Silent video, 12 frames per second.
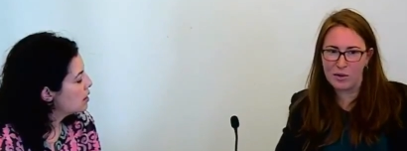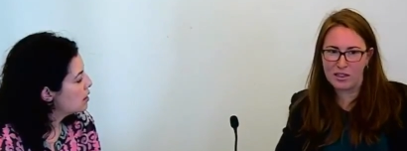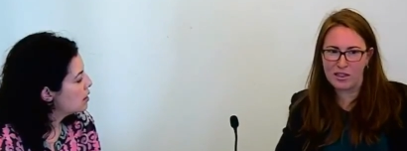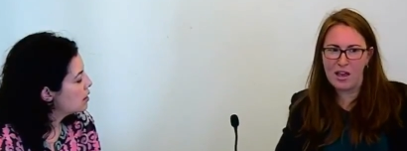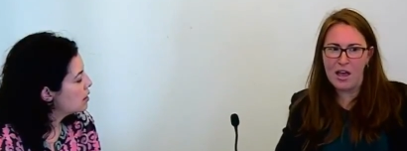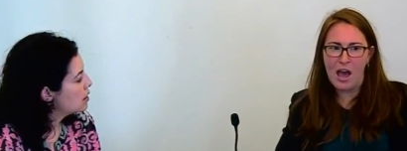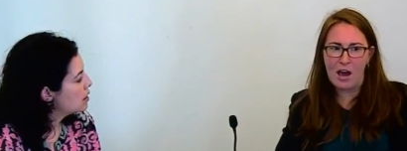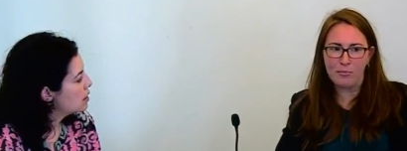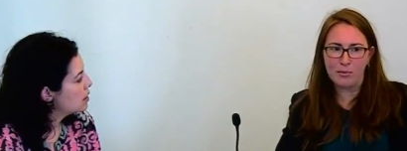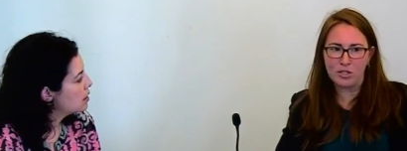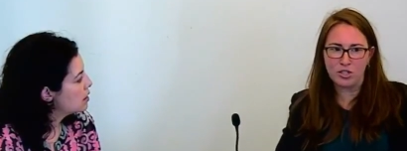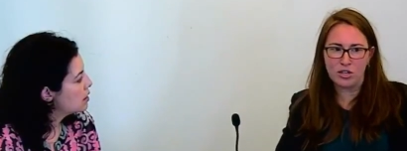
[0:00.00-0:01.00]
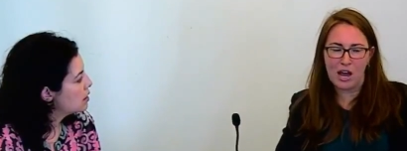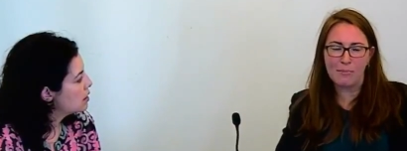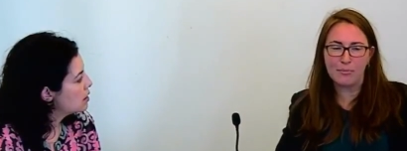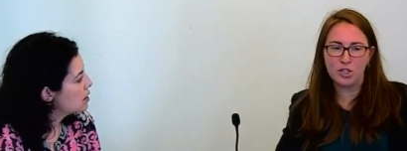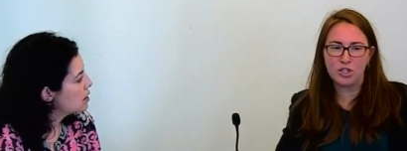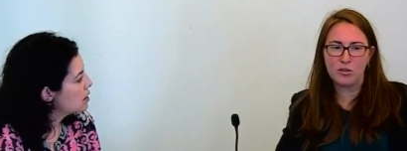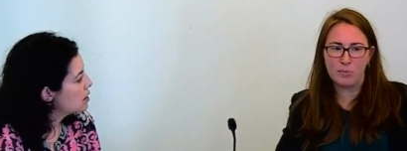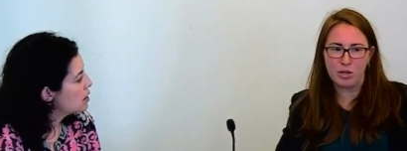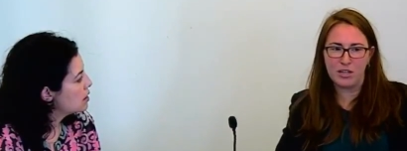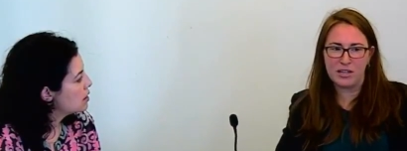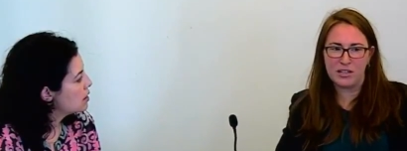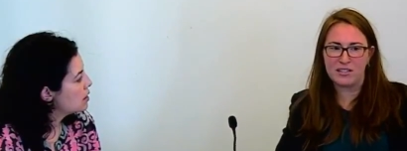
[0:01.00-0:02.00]
Speaker 1: with how much how much are you
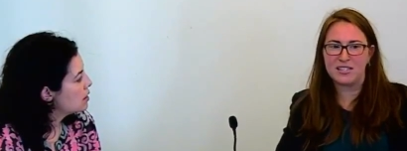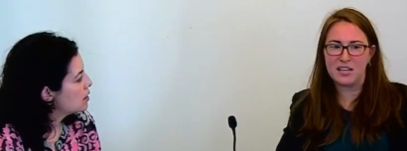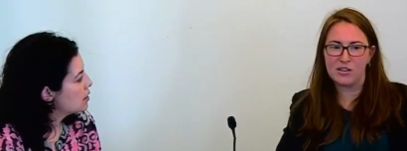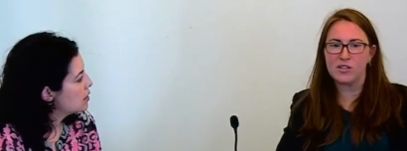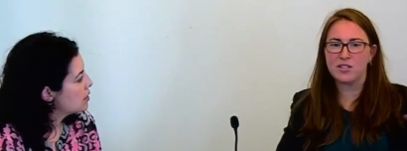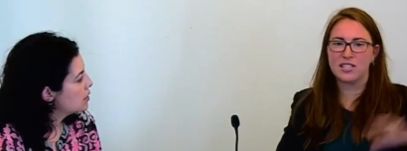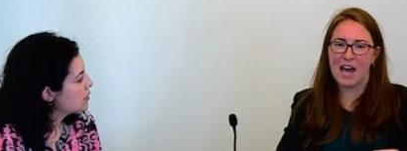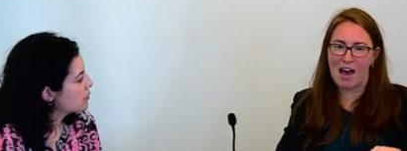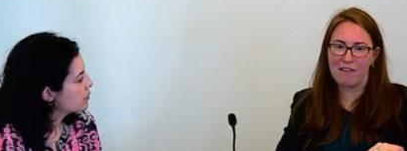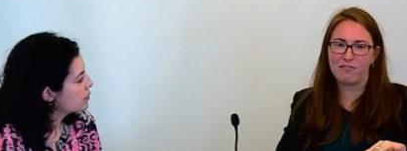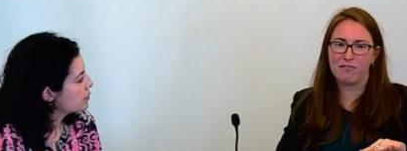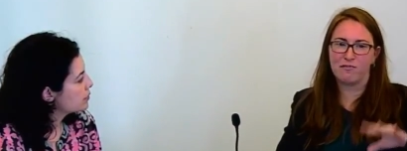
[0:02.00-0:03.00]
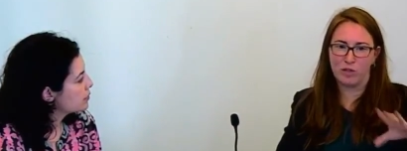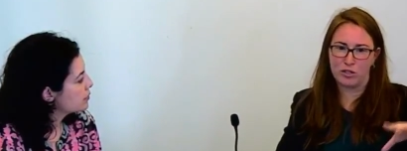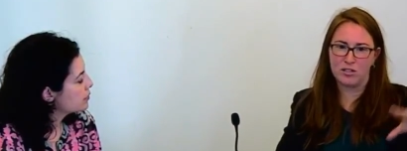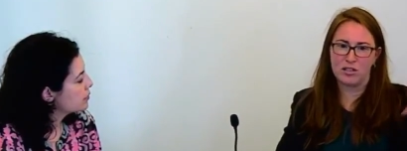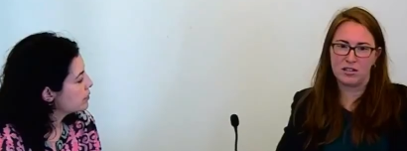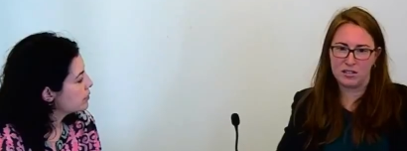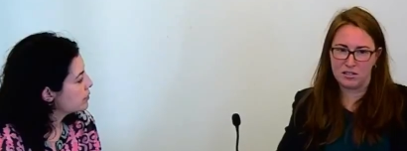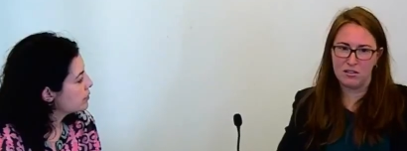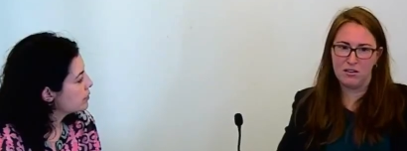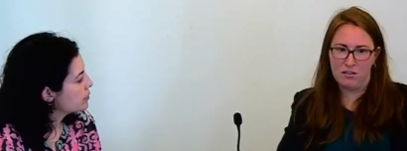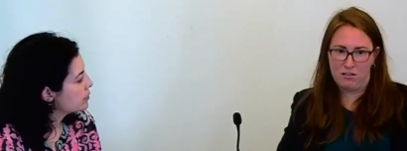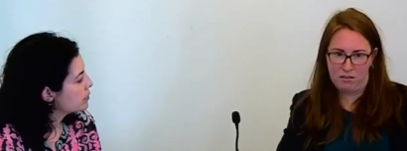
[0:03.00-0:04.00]
putting in single staff versus
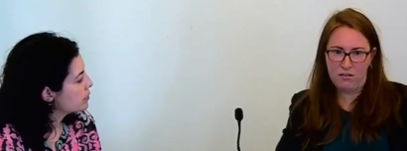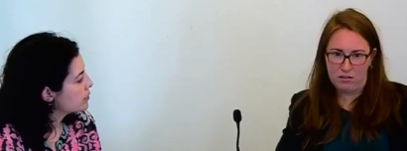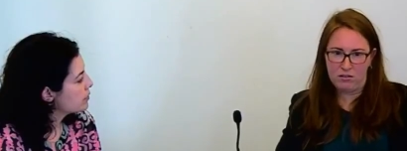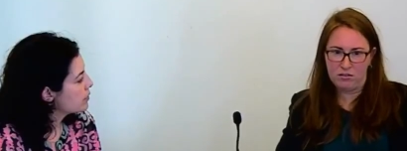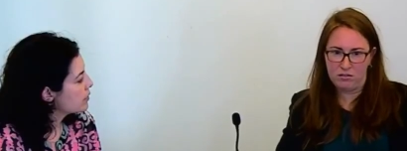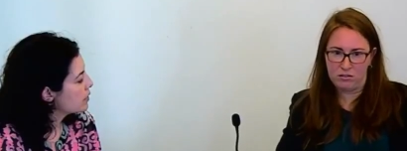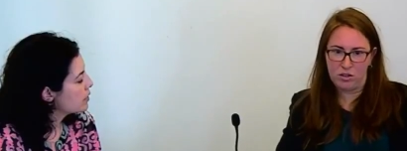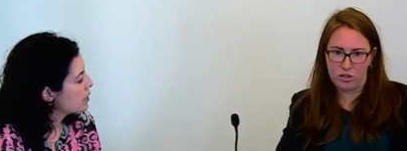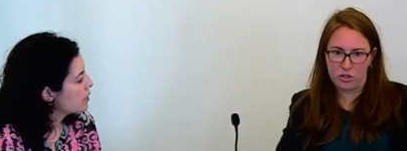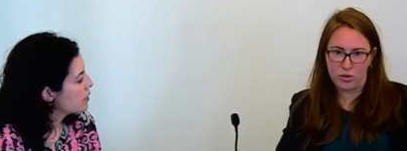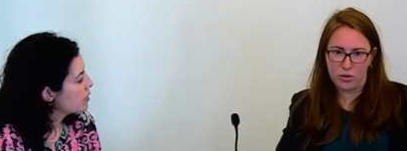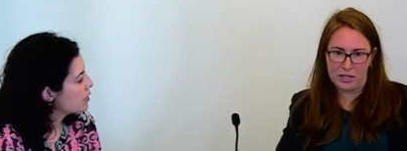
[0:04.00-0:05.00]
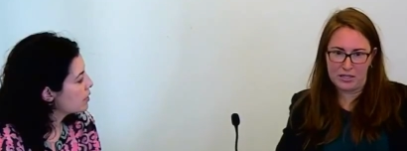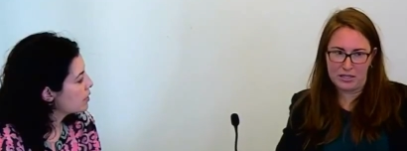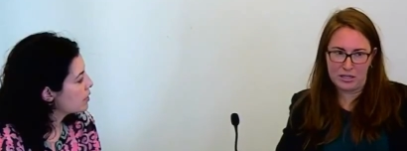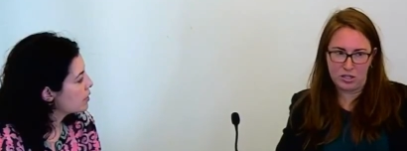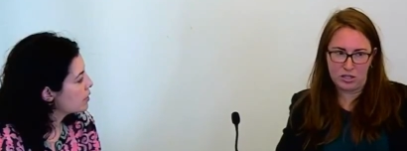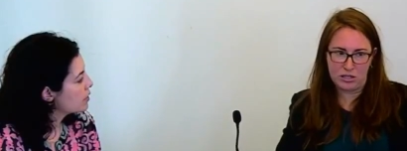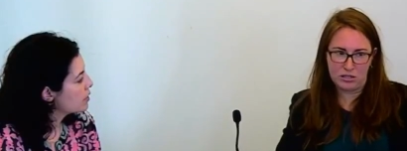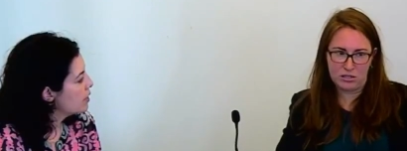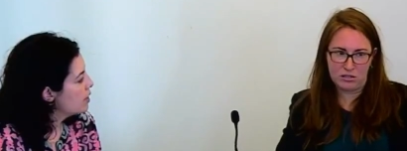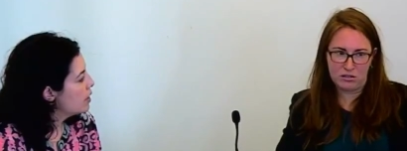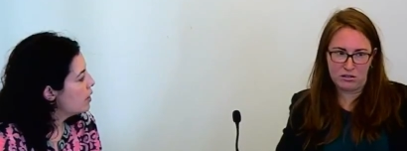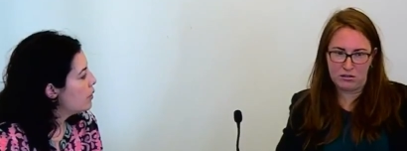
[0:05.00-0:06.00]
large
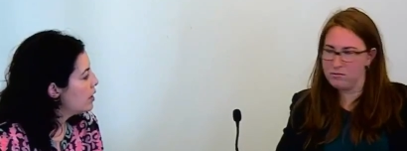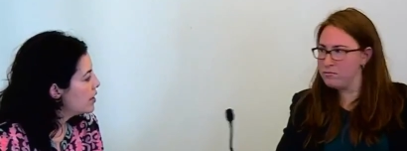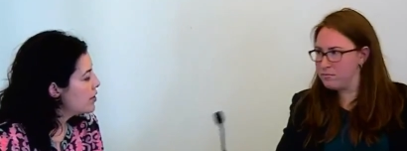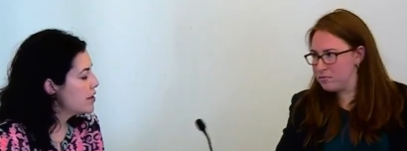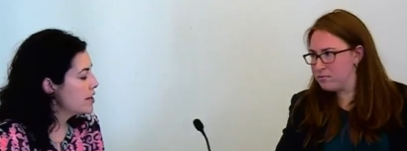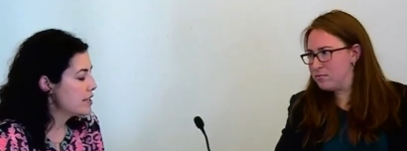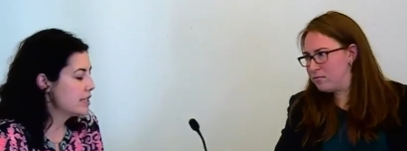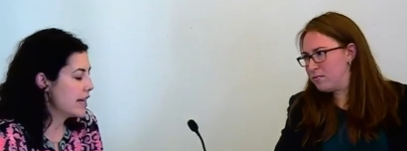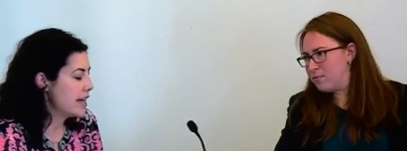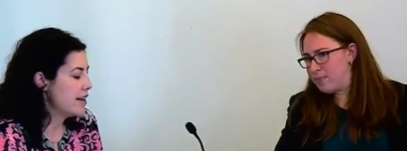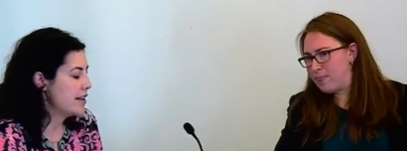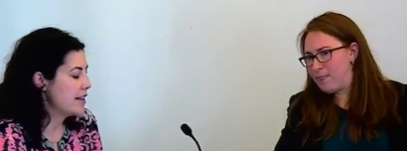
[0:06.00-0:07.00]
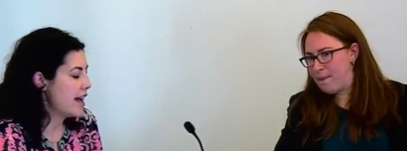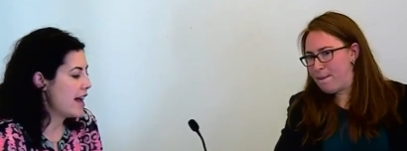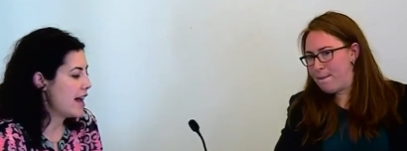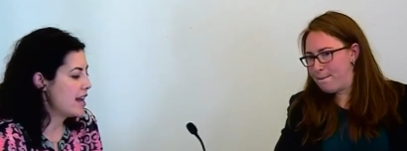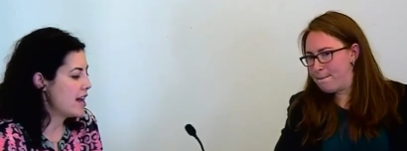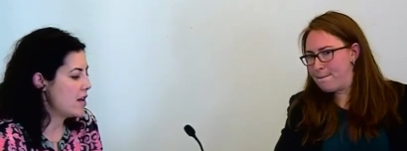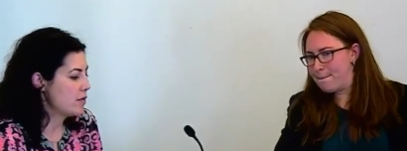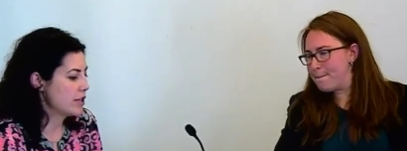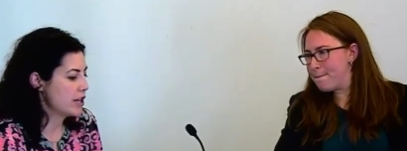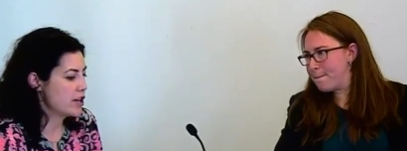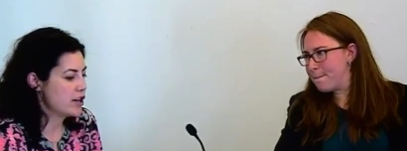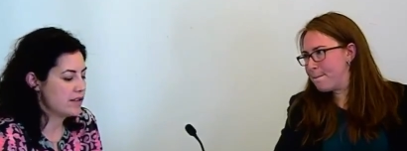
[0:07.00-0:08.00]
organizations.
Speaker 2: Well, another thing to say on that, um, which
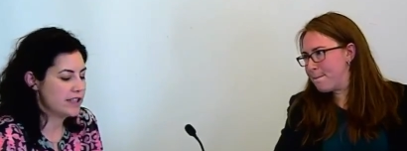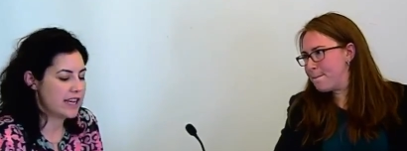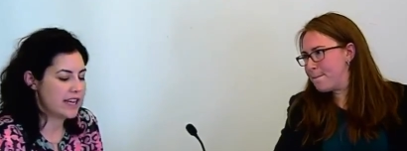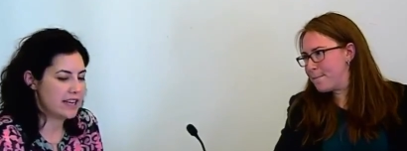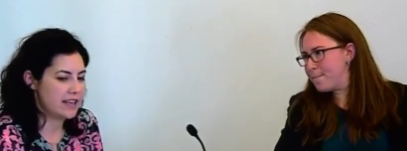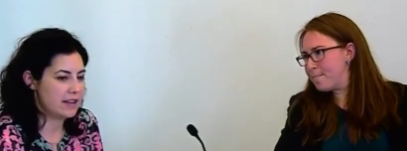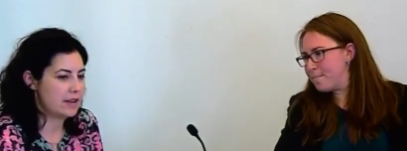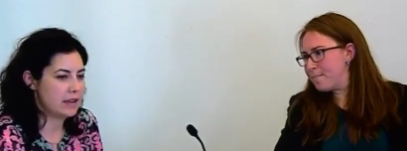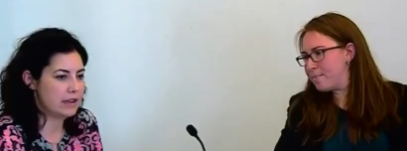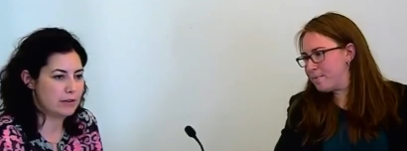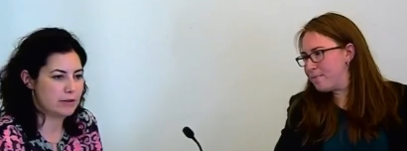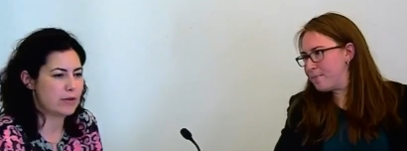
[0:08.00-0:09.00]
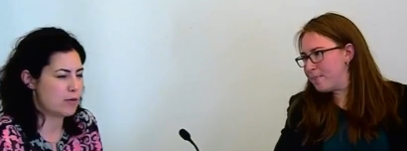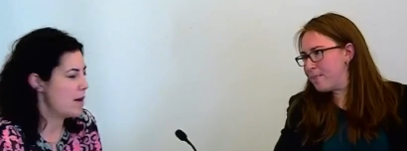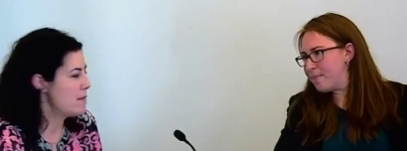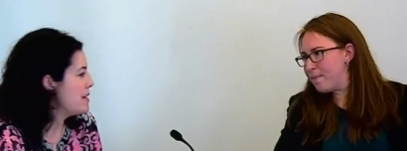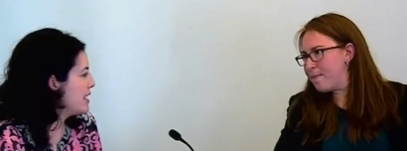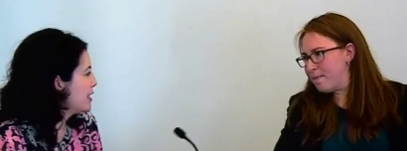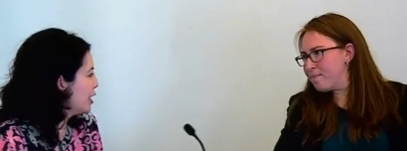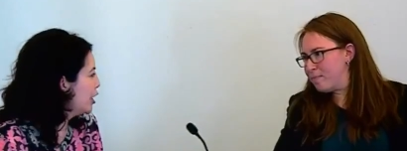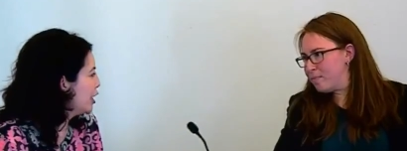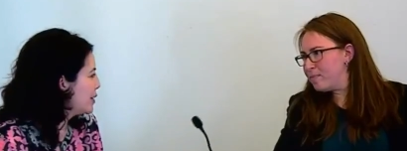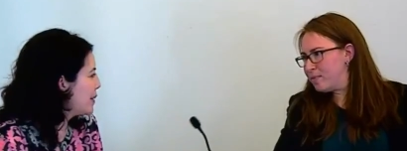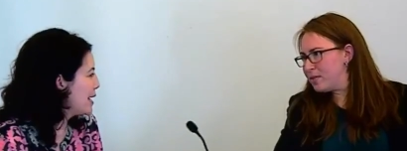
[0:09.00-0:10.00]
I could have said in the sort of what makes a
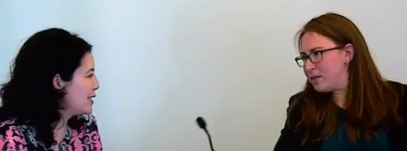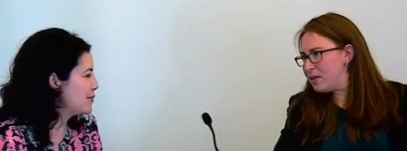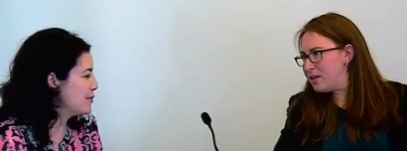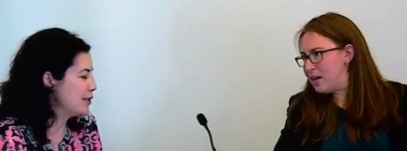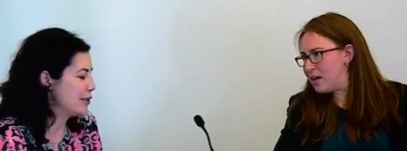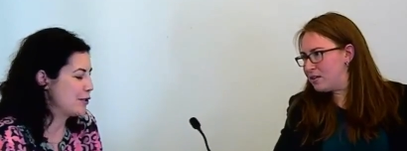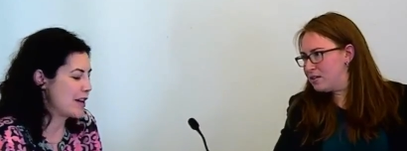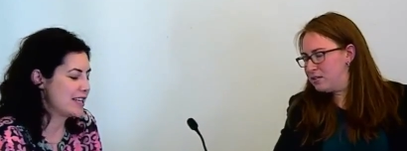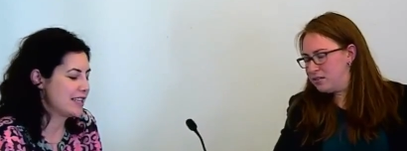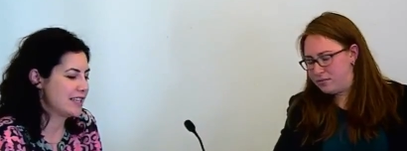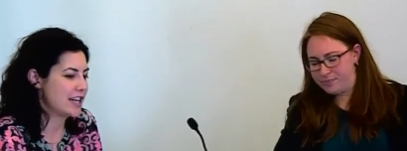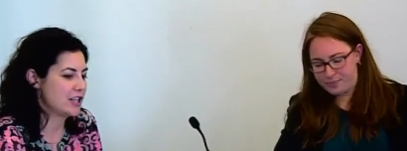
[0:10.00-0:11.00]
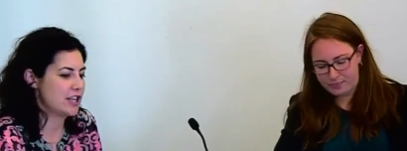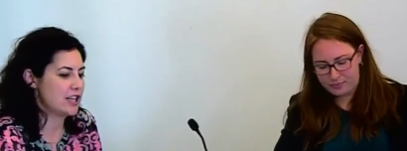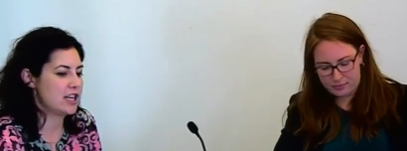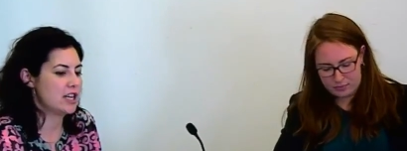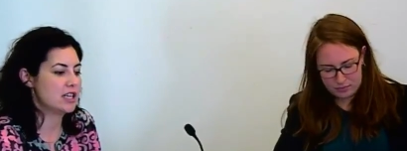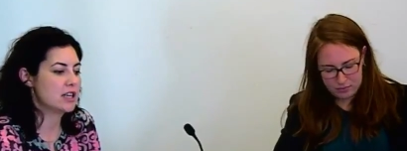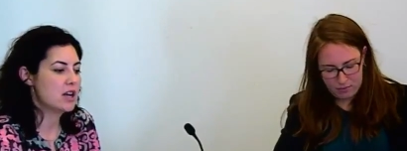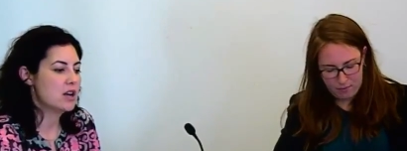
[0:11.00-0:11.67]
good capacity building yeah. grant section, is